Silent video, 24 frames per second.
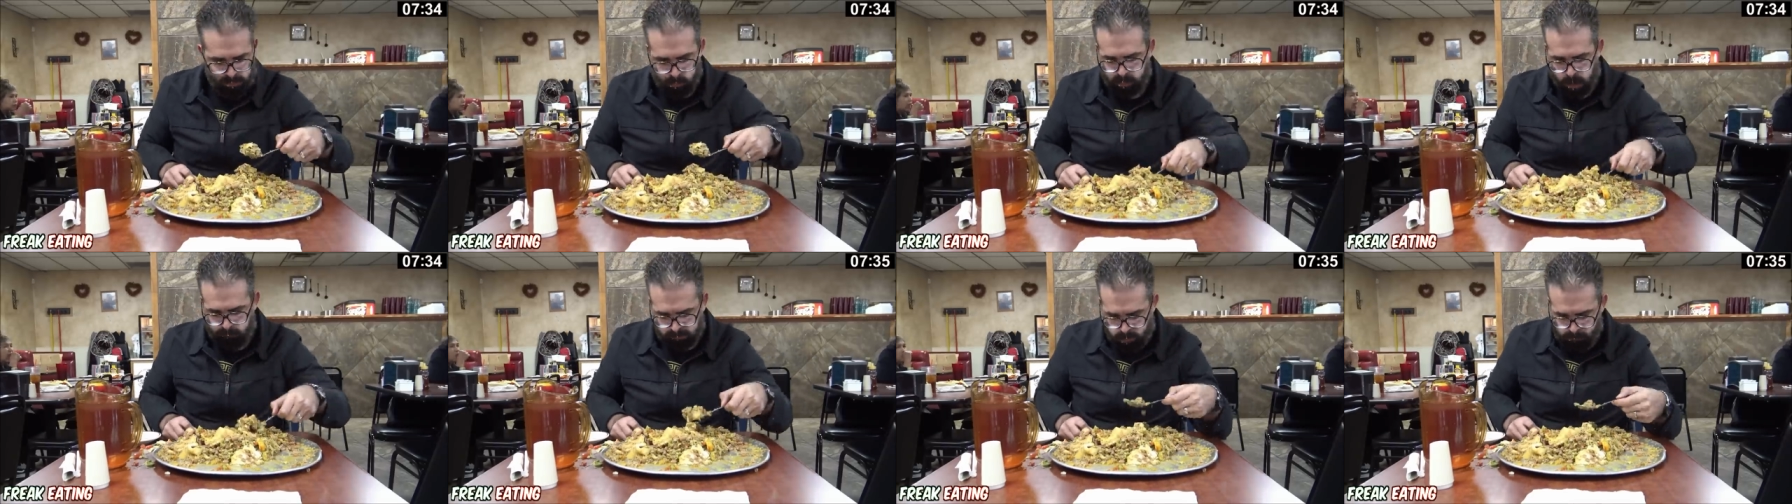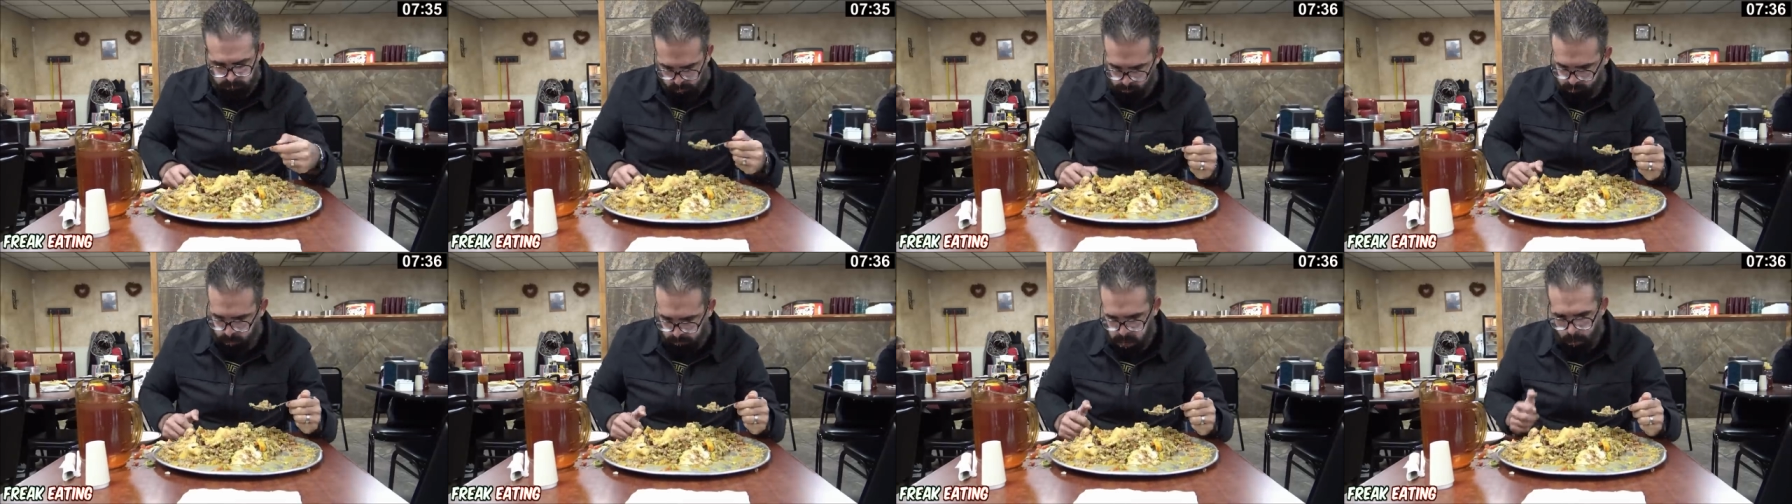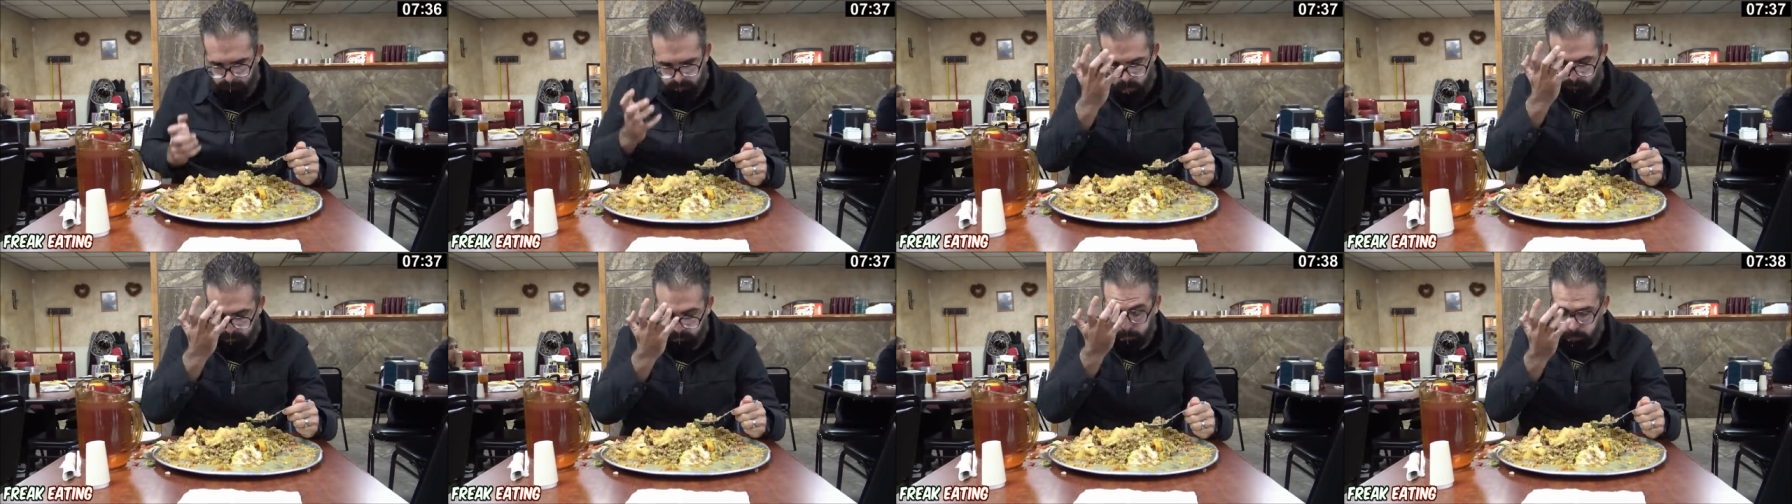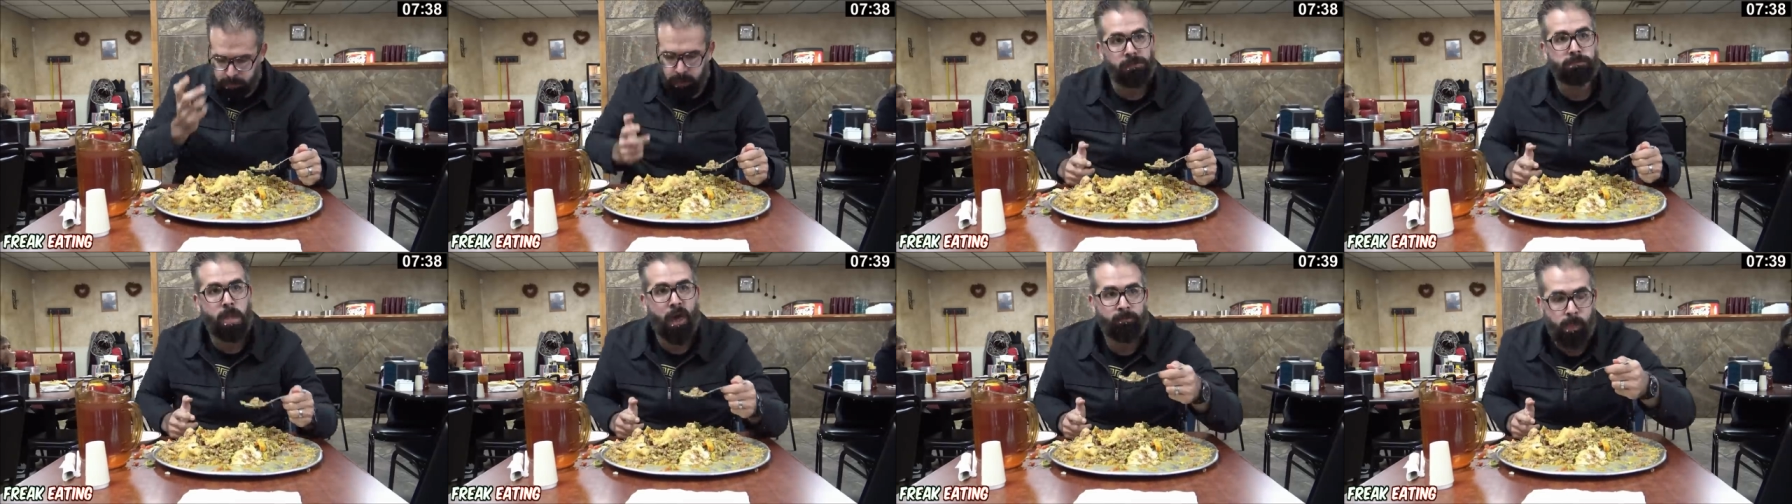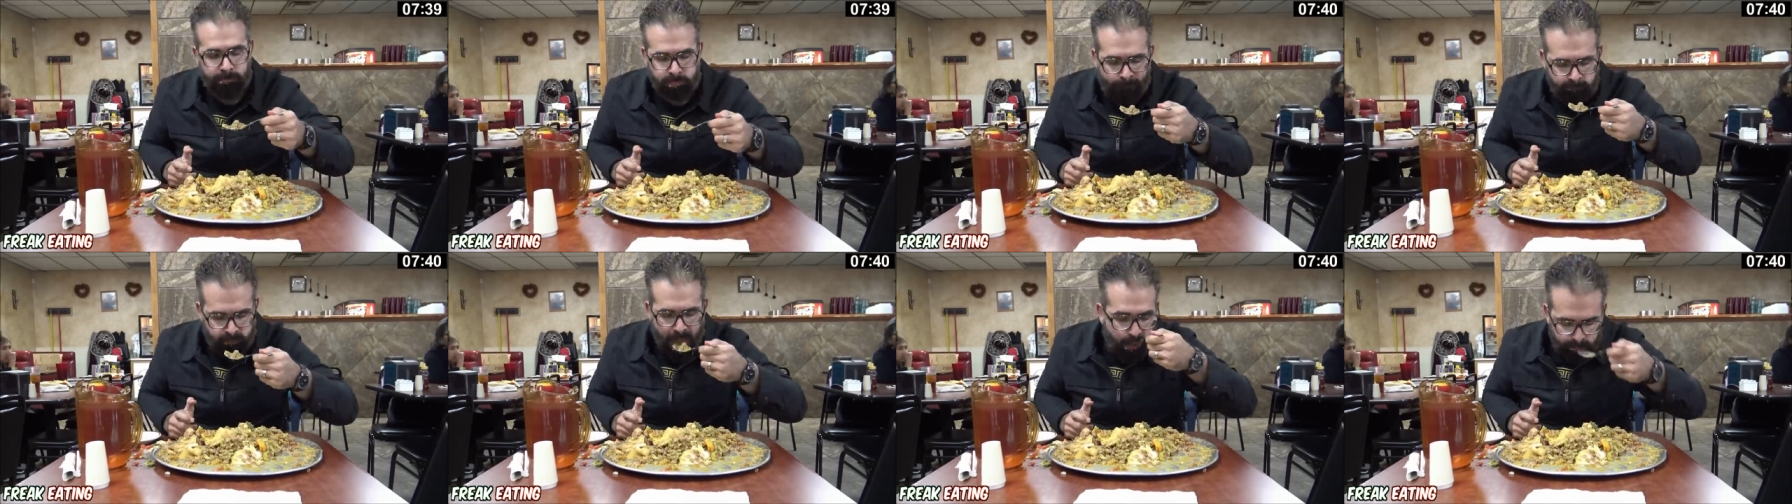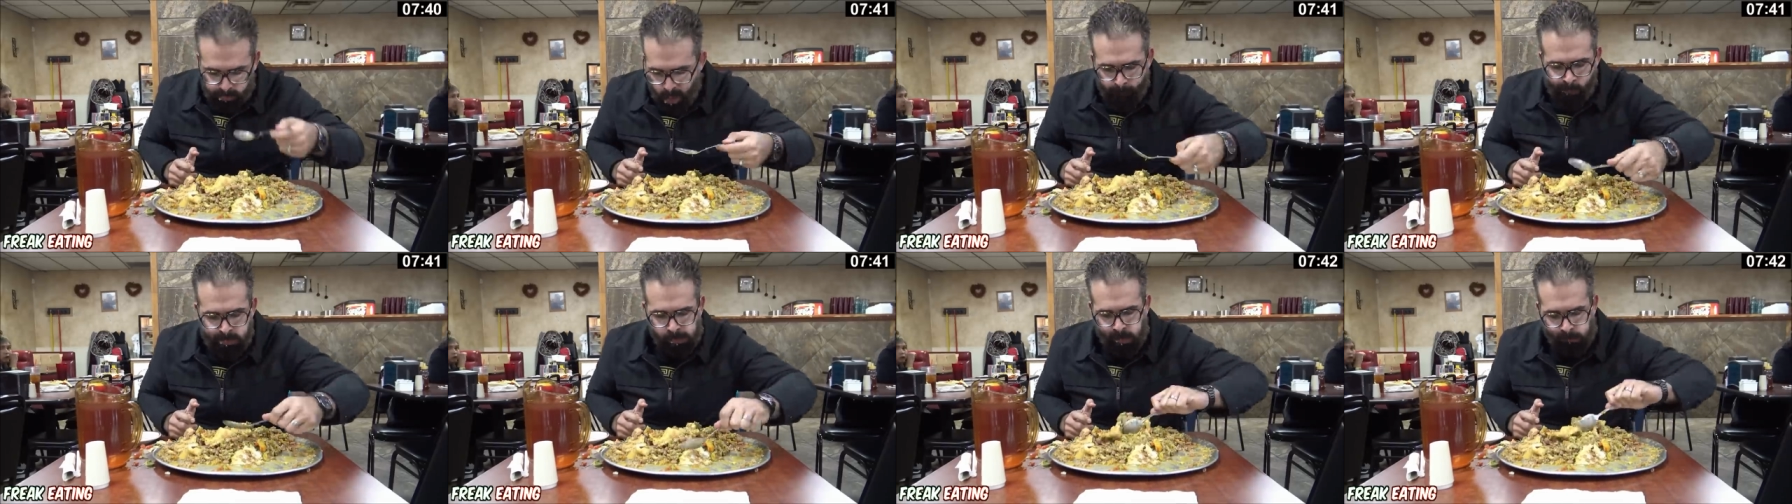10 pounds in 30 minutes is
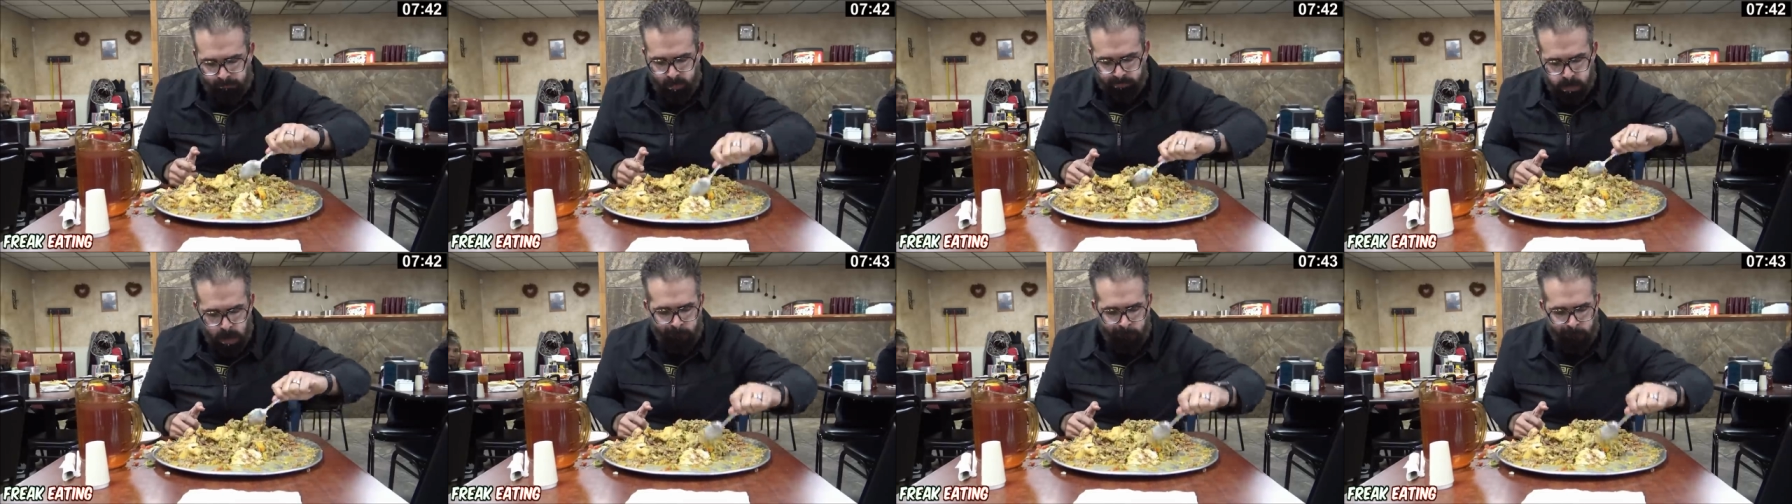a pace